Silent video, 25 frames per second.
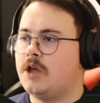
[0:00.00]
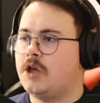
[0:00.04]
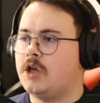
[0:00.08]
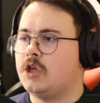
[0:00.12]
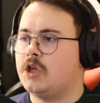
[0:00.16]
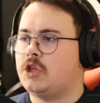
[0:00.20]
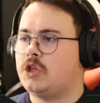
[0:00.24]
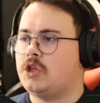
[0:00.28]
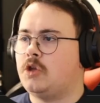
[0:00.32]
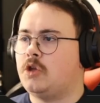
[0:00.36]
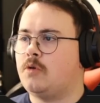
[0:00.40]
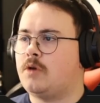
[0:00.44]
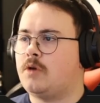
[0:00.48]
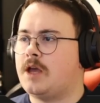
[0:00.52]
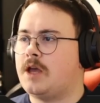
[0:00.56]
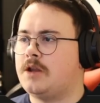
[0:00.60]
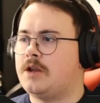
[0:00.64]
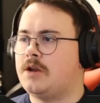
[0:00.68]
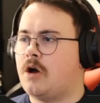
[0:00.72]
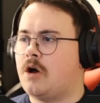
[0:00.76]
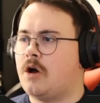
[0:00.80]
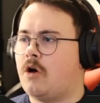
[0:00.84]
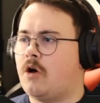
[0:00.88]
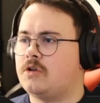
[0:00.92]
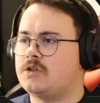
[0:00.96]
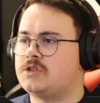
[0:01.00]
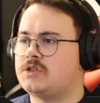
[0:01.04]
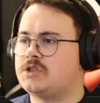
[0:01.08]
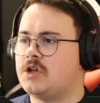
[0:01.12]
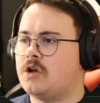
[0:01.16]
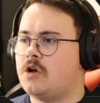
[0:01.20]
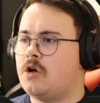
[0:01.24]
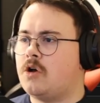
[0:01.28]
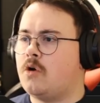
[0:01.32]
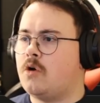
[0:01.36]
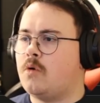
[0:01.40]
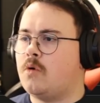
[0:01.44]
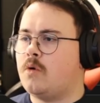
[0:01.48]
You can
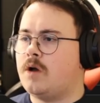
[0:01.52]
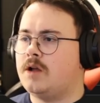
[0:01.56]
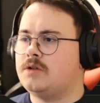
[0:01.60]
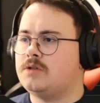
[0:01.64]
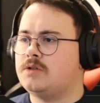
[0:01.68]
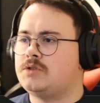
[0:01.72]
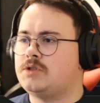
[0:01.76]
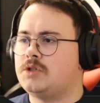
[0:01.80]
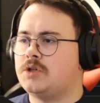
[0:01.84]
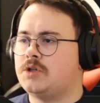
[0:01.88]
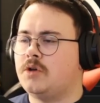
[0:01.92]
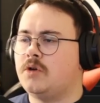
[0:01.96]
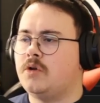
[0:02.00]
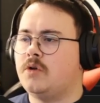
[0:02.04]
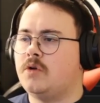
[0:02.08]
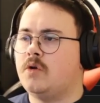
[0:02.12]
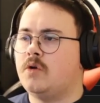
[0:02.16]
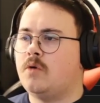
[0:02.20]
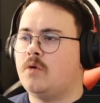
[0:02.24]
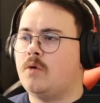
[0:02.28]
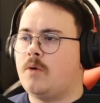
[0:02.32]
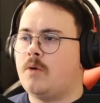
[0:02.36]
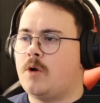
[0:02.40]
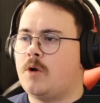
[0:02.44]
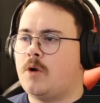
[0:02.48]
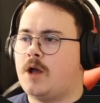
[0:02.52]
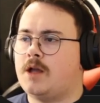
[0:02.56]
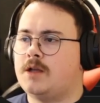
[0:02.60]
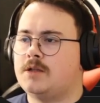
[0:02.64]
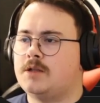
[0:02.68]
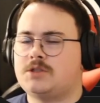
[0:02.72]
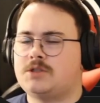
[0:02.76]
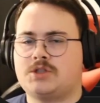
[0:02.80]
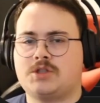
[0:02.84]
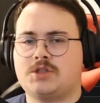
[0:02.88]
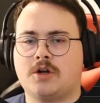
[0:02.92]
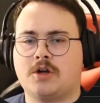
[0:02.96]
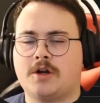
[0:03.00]
also do
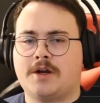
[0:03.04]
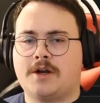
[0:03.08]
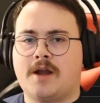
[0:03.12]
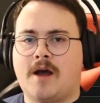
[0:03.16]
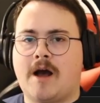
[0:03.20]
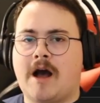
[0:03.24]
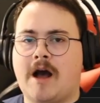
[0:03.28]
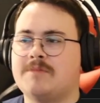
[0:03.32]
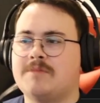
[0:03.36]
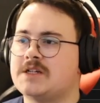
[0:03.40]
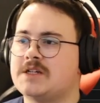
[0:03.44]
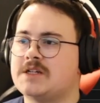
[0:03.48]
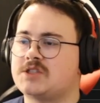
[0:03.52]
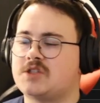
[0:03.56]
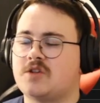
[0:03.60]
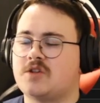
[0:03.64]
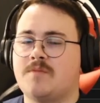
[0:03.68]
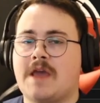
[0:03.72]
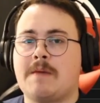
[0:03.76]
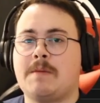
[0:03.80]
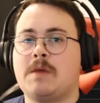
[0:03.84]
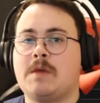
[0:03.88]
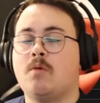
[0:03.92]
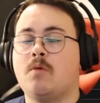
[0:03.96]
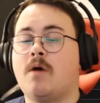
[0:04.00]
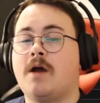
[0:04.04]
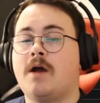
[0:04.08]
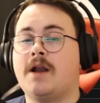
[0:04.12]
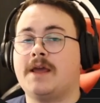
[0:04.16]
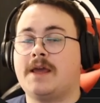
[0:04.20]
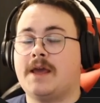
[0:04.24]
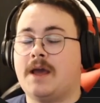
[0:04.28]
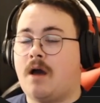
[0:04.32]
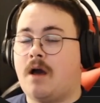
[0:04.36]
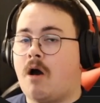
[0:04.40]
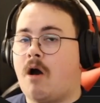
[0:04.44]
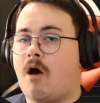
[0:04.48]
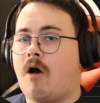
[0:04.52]
certain objects. So maybe you want to
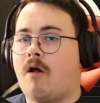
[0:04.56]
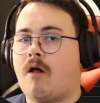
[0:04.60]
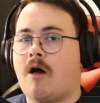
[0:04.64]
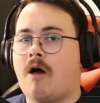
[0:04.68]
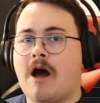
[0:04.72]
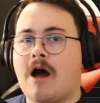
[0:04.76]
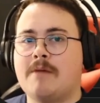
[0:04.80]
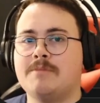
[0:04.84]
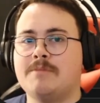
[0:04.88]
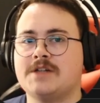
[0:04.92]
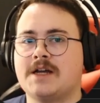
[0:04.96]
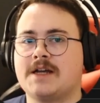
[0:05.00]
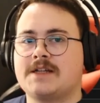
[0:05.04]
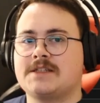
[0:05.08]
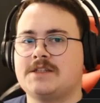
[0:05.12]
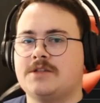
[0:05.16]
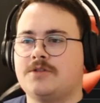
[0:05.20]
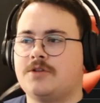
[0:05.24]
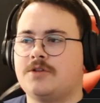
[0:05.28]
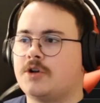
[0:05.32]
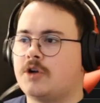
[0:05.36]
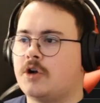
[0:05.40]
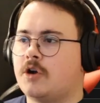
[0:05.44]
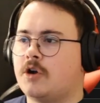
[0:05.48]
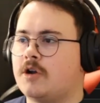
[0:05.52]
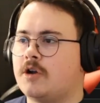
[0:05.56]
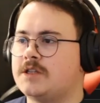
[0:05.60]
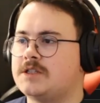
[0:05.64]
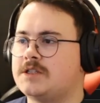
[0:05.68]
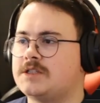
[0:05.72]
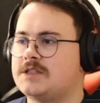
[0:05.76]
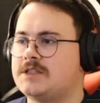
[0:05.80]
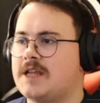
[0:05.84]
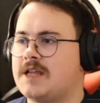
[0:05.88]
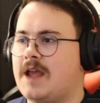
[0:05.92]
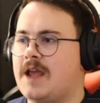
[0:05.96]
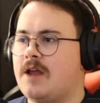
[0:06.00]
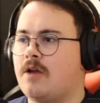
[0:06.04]
get all objects in their current
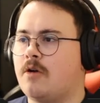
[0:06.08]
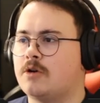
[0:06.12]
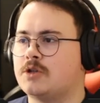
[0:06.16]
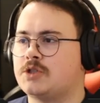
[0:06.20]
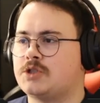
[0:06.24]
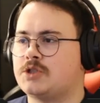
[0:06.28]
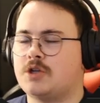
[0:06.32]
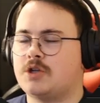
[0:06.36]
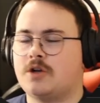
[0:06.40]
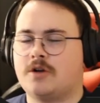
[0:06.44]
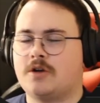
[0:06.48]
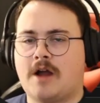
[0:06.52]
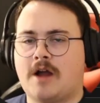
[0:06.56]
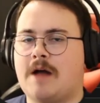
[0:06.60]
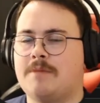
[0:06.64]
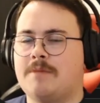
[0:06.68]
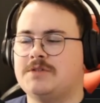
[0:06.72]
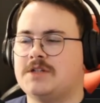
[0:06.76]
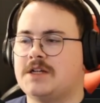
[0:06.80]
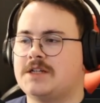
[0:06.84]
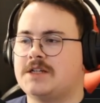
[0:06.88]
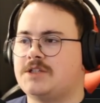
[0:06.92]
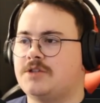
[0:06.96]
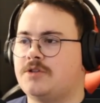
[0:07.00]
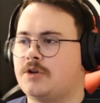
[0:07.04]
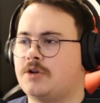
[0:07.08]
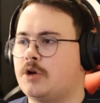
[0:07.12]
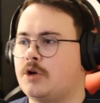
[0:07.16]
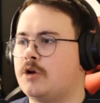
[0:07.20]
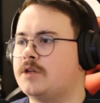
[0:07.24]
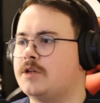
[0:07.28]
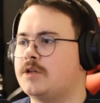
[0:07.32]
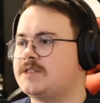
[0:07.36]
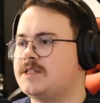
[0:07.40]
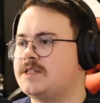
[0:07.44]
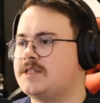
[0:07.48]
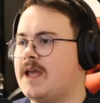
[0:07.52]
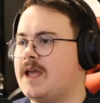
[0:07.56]
state or certain objects in their
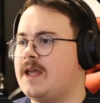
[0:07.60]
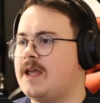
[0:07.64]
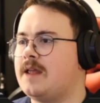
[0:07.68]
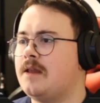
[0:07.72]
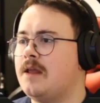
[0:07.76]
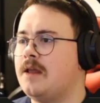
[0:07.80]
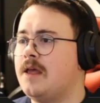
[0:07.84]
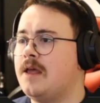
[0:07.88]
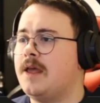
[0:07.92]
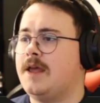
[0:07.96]
current state.